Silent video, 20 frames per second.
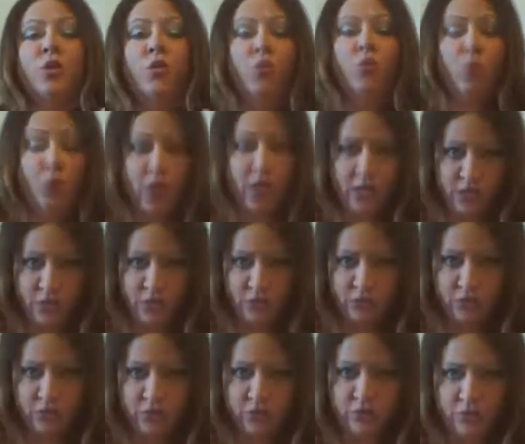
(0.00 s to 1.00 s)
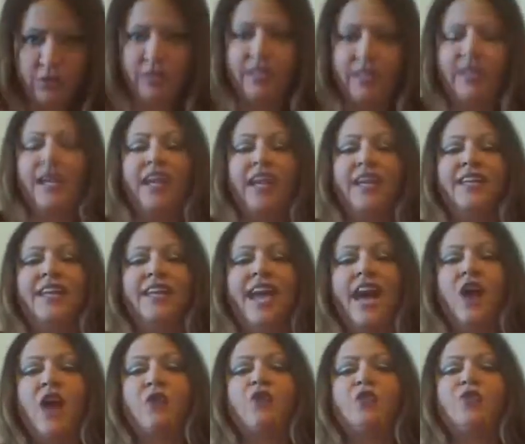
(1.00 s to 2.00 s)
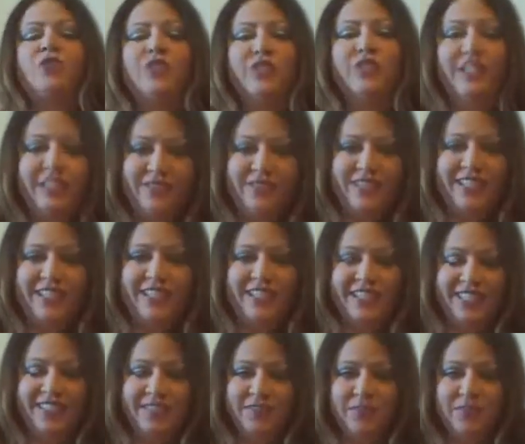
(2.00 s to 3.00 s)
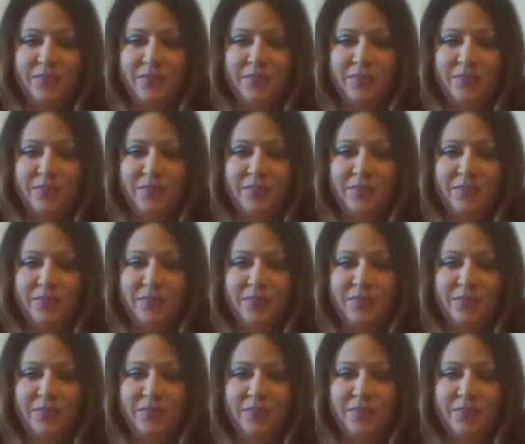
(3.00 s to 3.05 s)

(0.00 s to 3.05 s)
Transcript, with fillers: what you're doing and how you're living.